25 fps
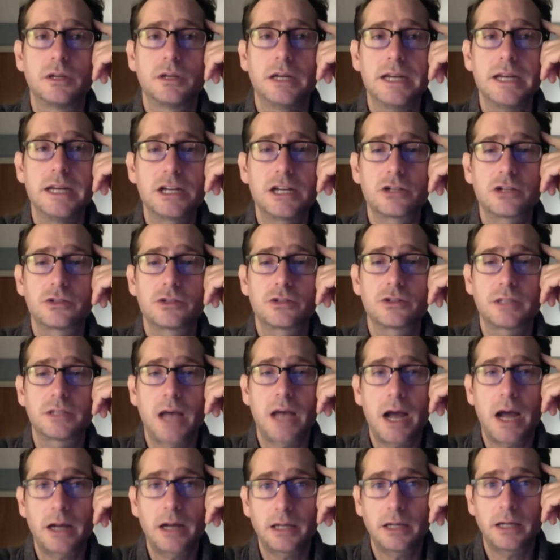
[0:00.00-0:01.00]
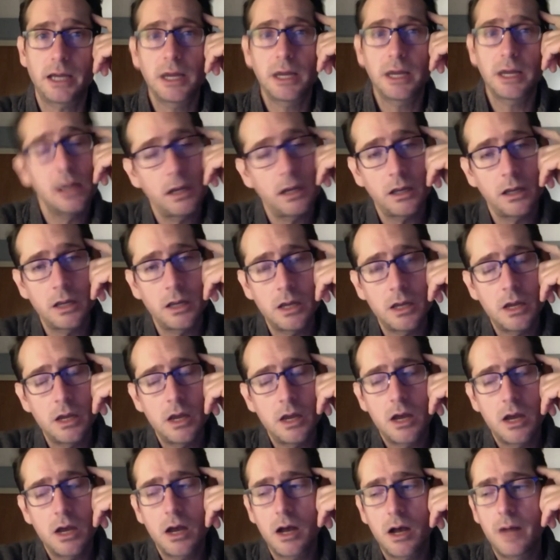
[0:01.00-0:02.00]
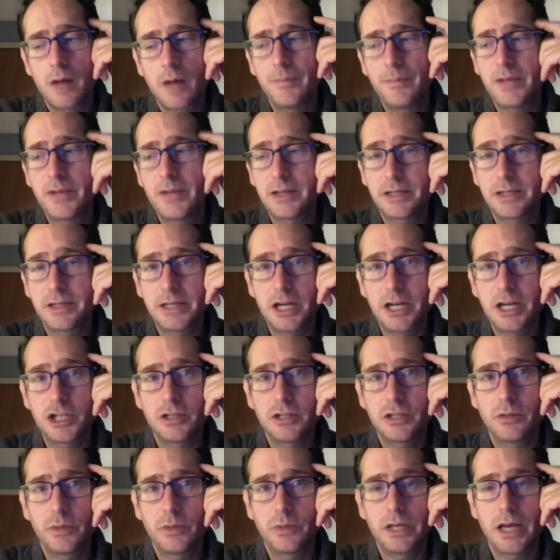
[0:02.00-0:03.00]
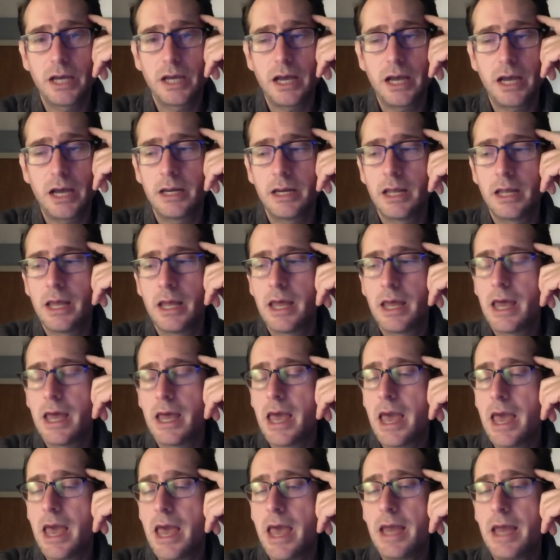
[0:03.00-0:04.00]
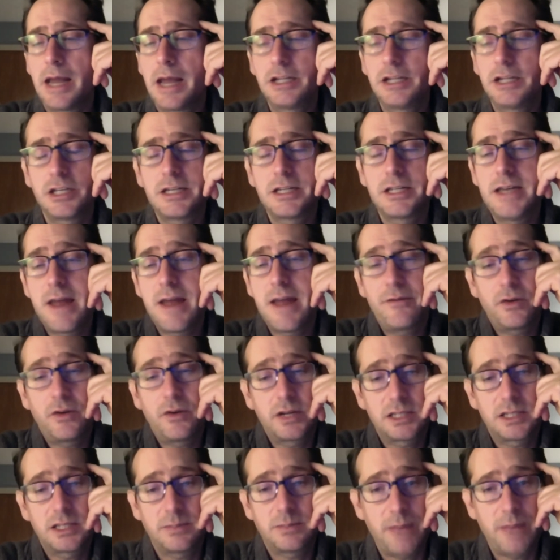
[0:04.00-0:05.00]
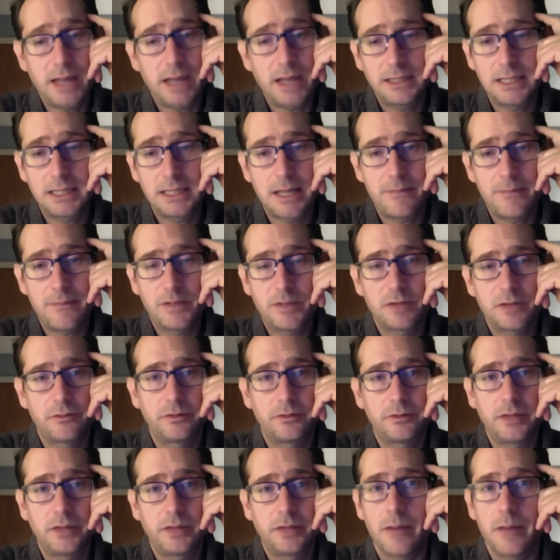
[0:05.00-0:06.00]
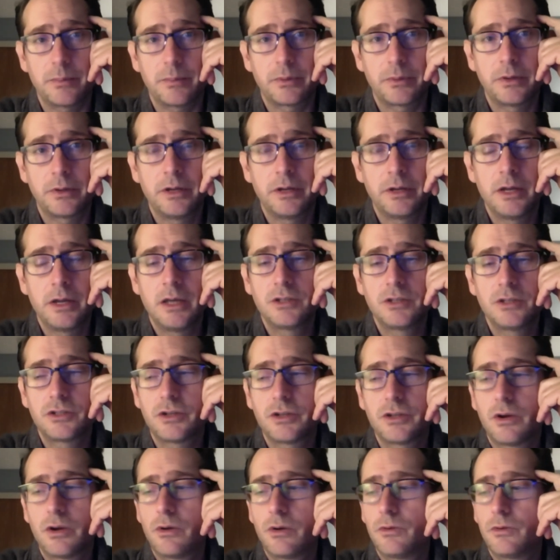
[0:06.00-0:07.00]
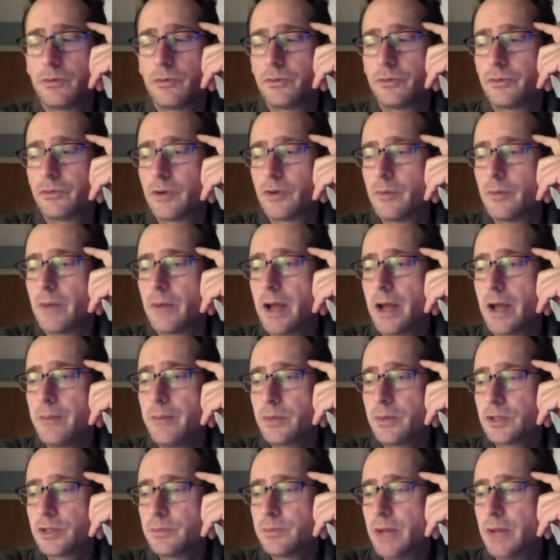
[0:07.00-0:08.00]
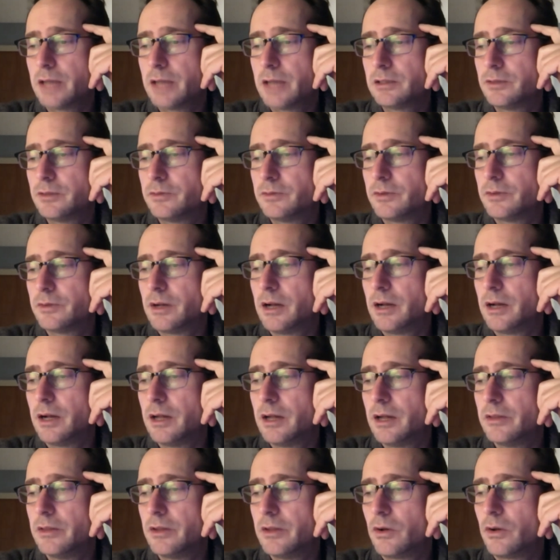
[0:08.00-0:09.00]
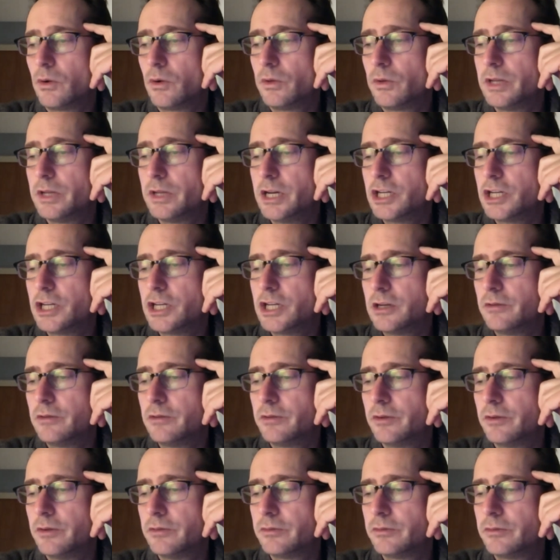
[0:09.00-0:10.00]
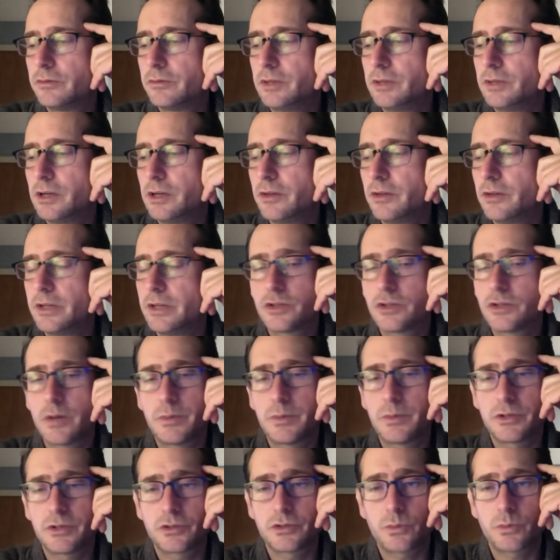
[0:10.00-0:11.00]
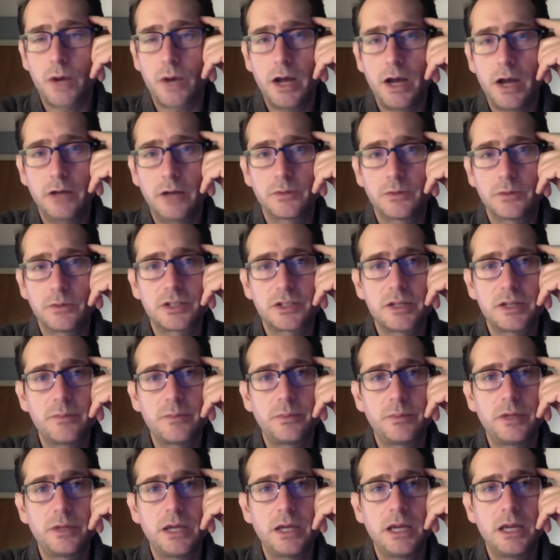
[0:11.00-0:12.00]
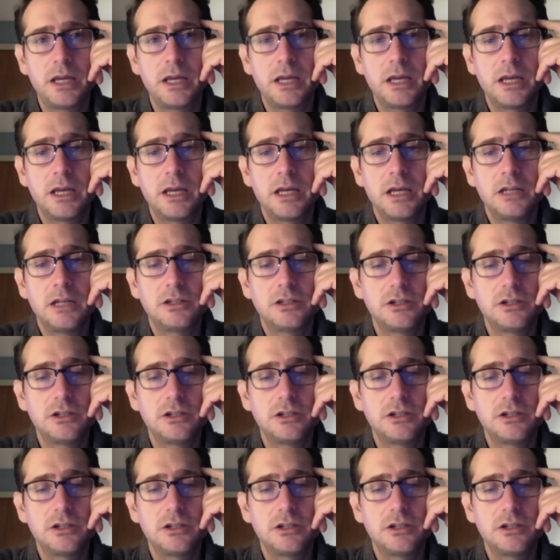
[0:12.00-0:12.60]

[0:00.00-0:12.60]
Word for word: initial stocking um, designation that we got. And I just never expected them to flip. So from my perspective, uh, the whole initiative of you know the Esopus is Wild was simply to